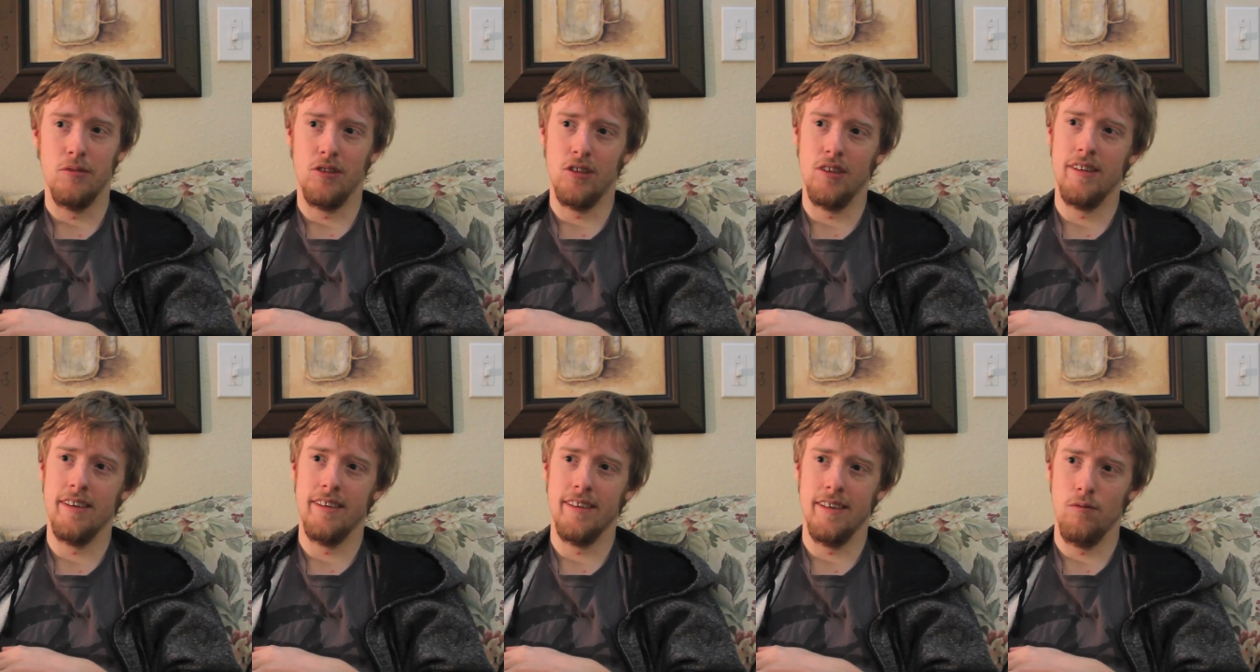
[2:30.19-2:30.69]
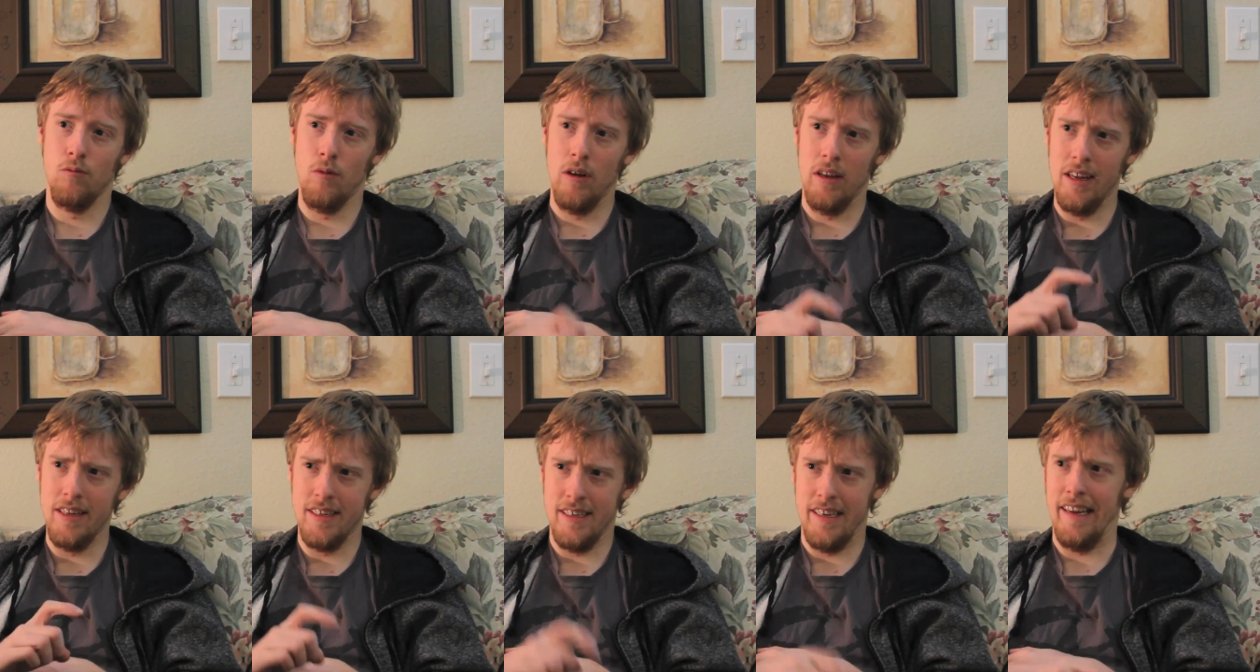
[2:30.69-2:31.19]
So they said, well,
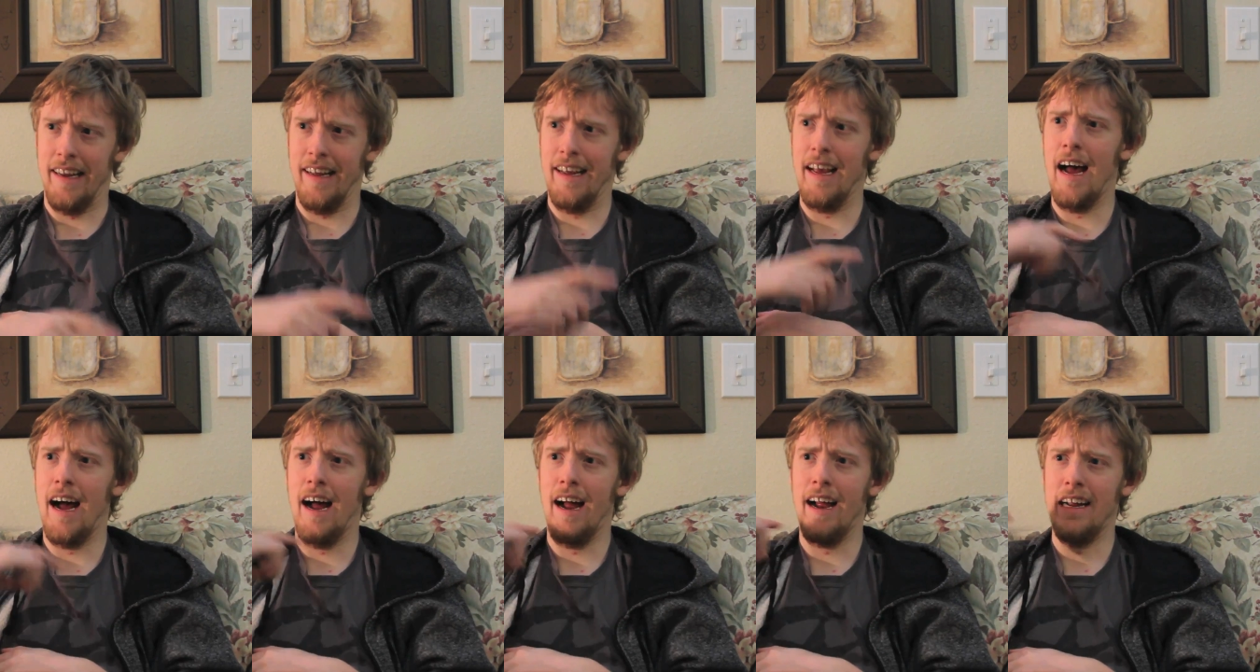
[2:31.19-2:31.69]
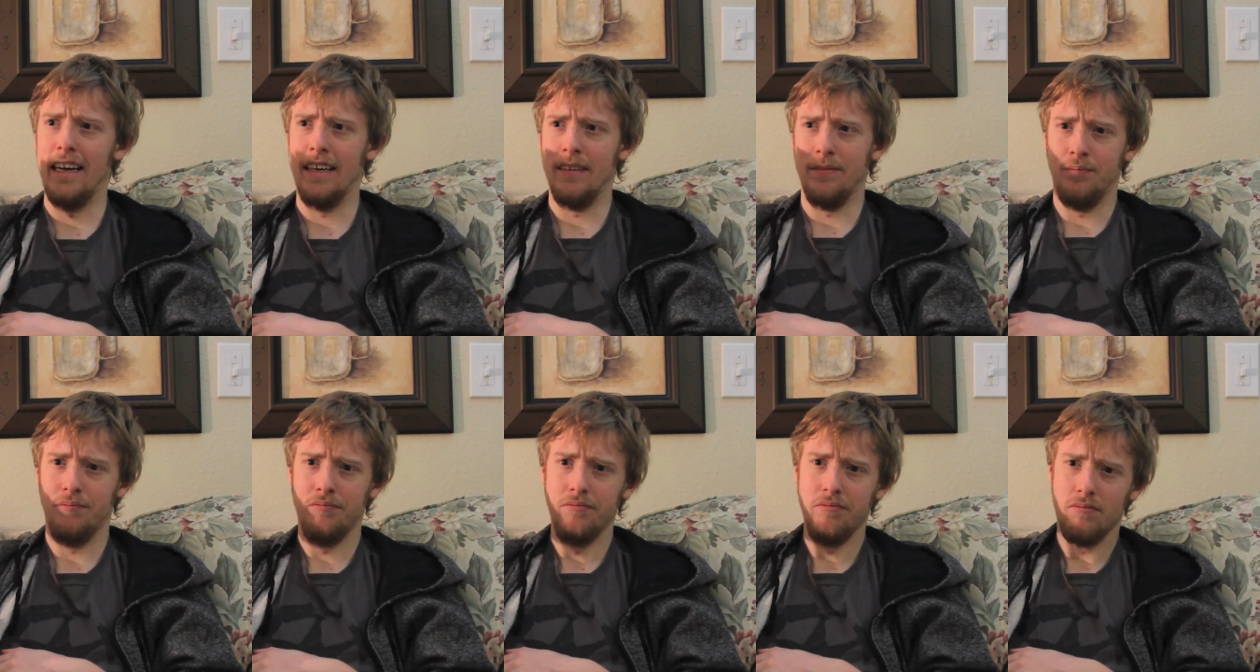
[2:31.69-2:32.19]
let's get a guy
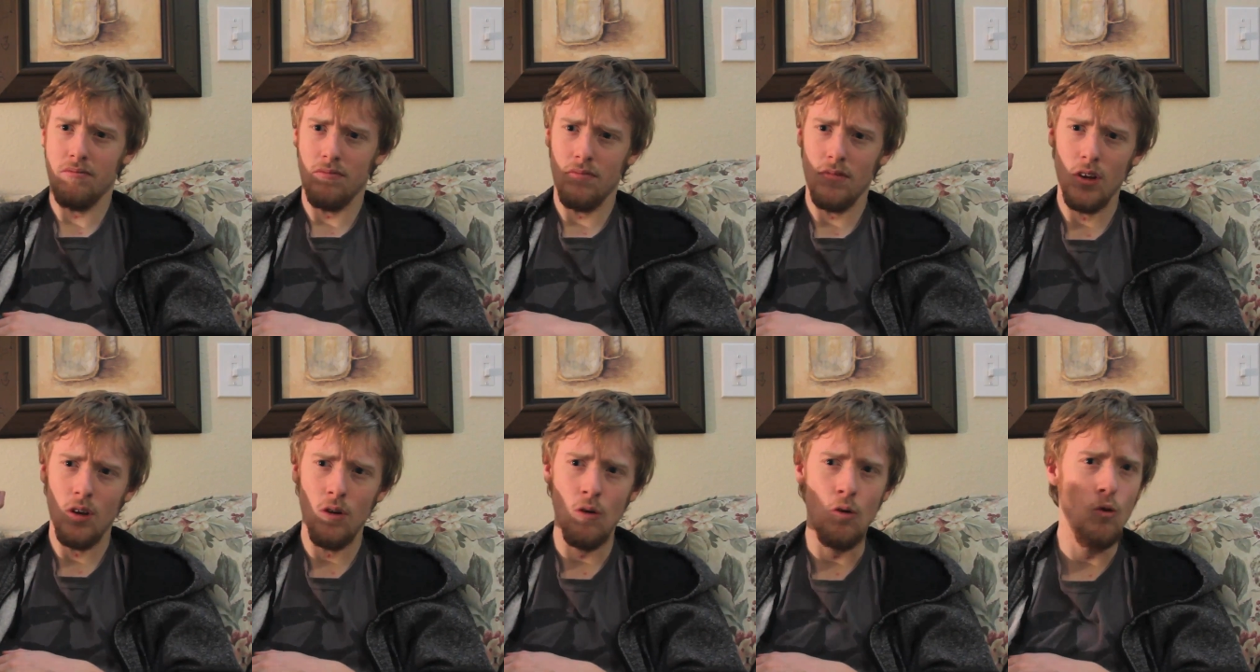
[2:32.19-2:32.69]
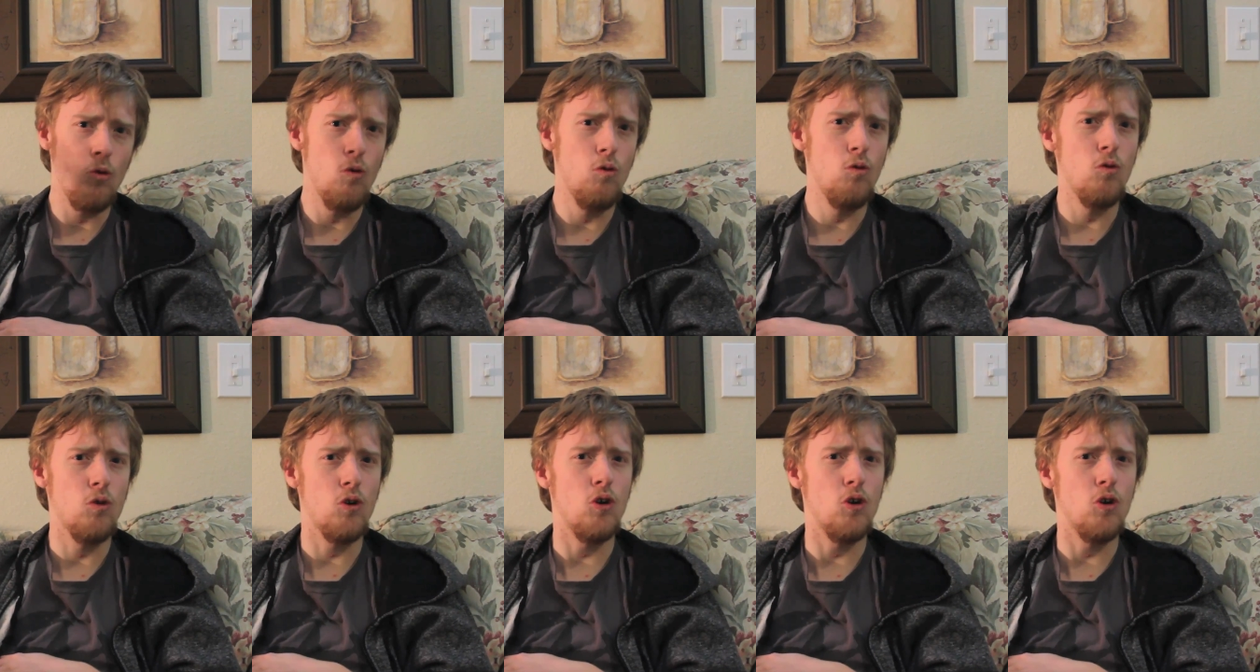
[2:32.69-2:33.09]
who